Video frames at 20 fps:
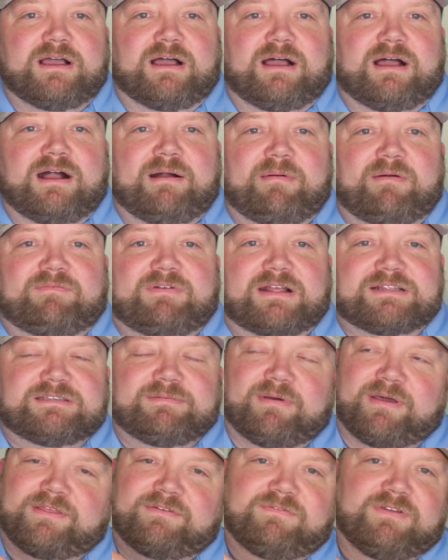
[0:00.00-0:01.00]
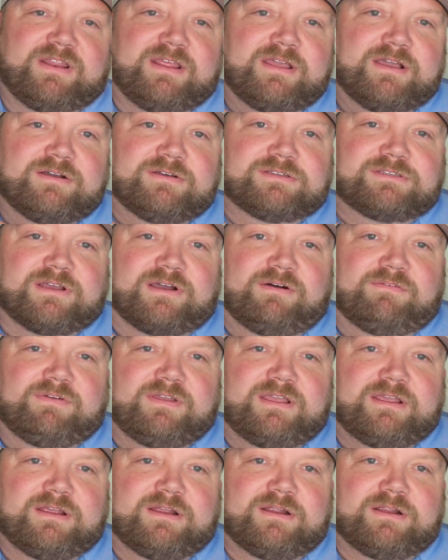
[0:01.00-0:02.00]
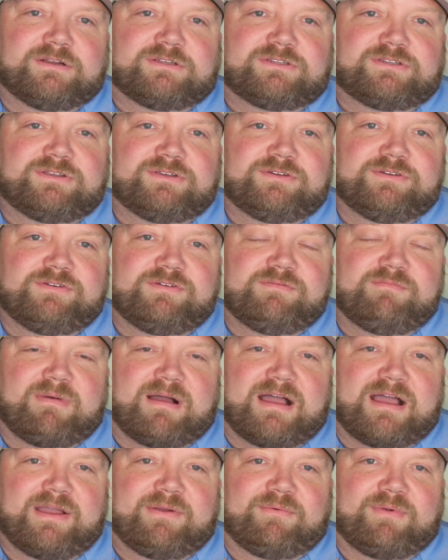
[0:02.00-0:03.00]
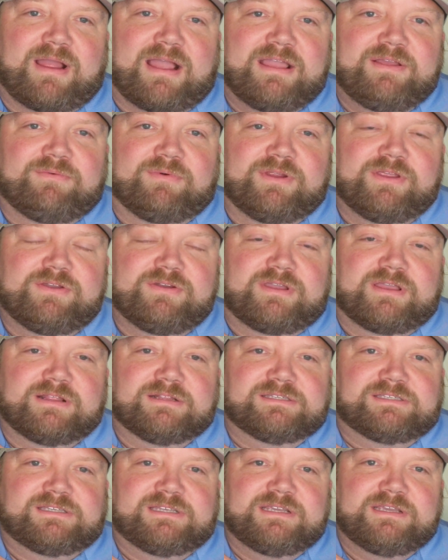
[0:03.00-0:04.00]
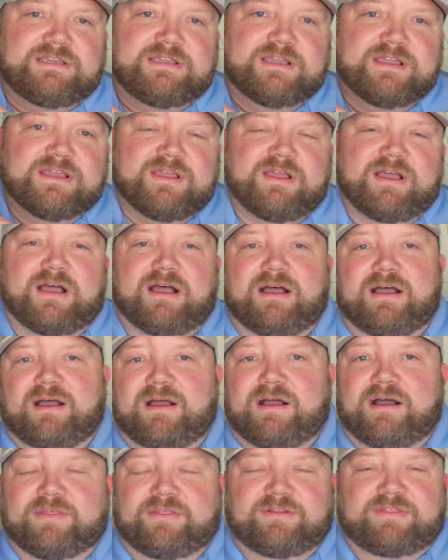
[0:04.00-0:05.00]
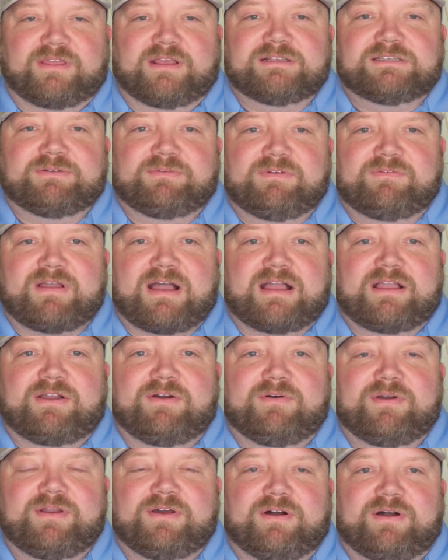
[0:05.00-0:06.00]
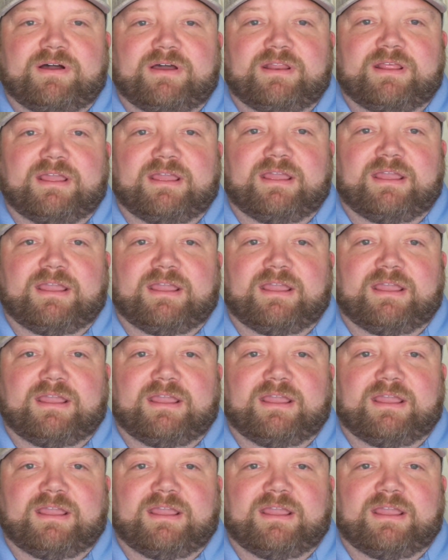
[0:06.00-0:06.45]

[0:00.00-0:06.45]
I've got some other videos over here to my right where you can see other things that we've got going on,